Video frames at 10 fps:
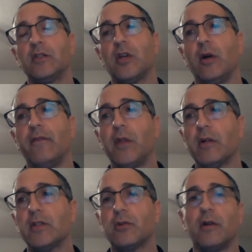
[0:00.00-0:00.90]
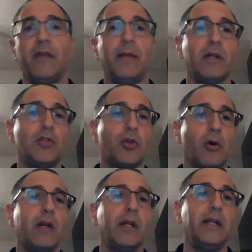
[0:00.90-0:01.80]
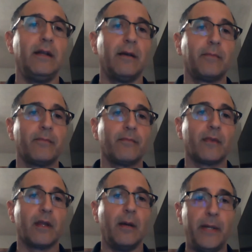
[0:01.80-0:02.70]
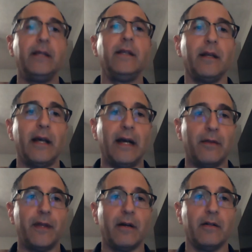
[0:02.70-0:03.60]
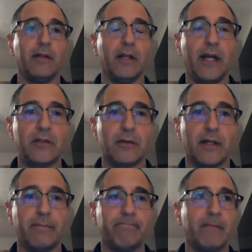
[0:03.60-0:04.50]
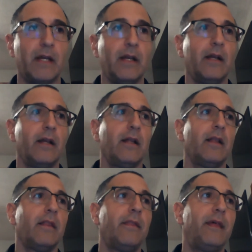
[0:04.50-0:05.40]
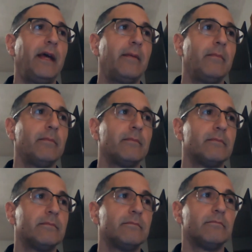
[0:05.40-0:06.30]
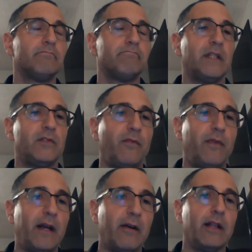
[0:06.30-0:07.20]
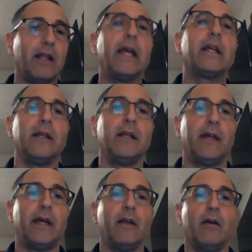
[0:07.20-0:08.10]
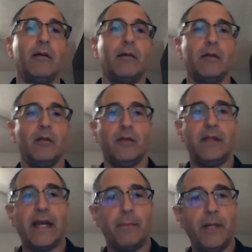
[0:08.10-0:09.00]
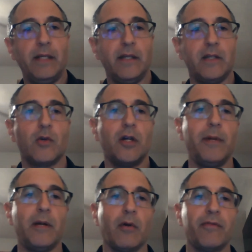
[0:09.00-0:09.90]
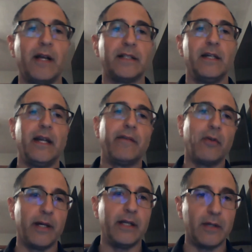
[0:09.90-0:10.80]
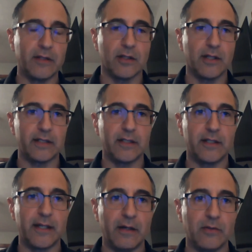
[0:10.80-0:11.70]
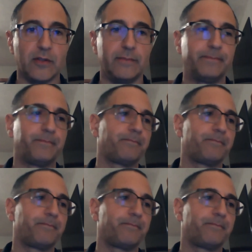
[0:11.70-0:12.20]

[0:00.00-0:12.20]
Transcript: So if there is sort of a majority opinion out there in the electorate, then it's very likely that that opinion is going to be reflected in everybody who gets elected to council.